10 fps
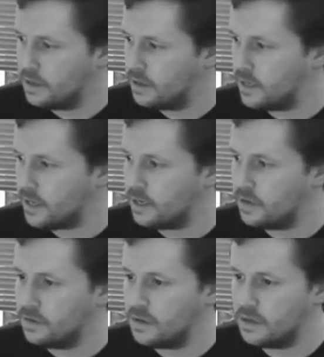
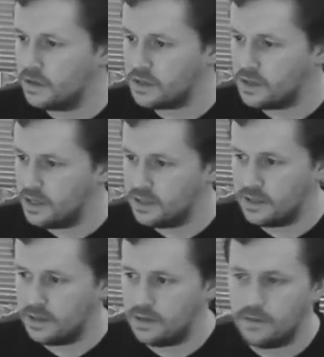Now, this guy
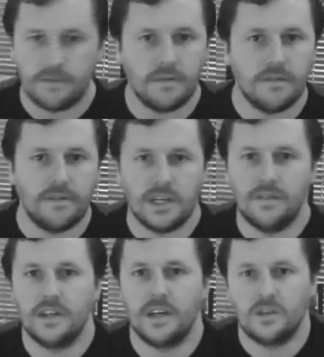did a lot of funny
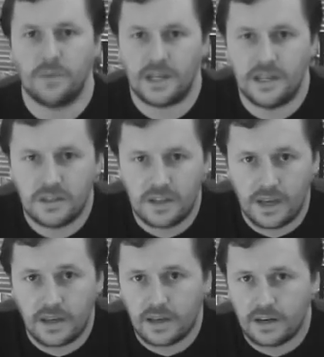videos back in his
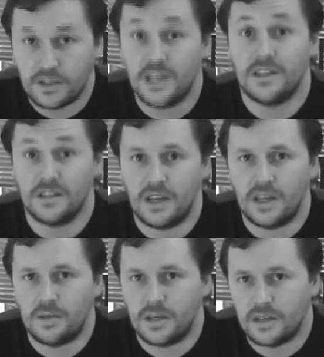day, and I say in his
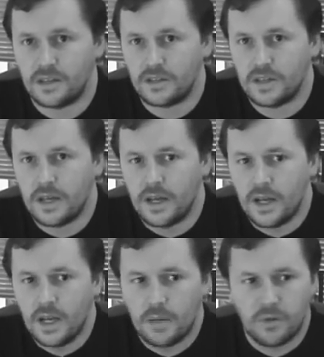day because
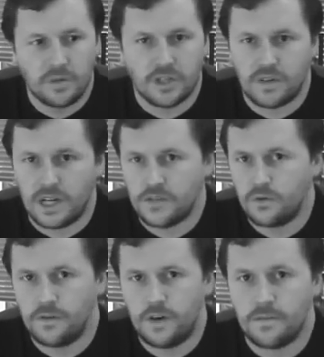pretty much for the last
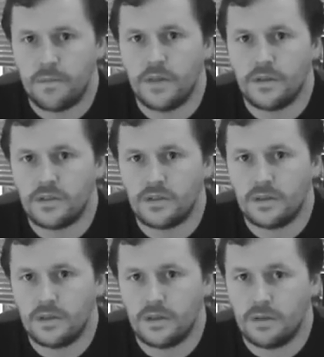4 or 5 months,
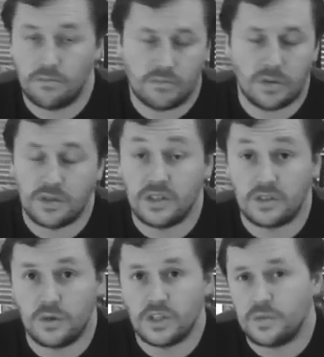pretty much
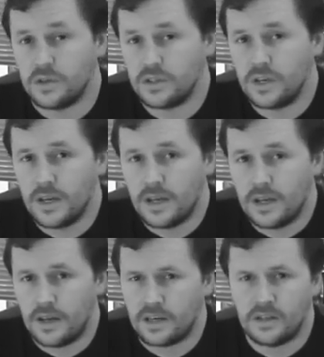since Christmas, I think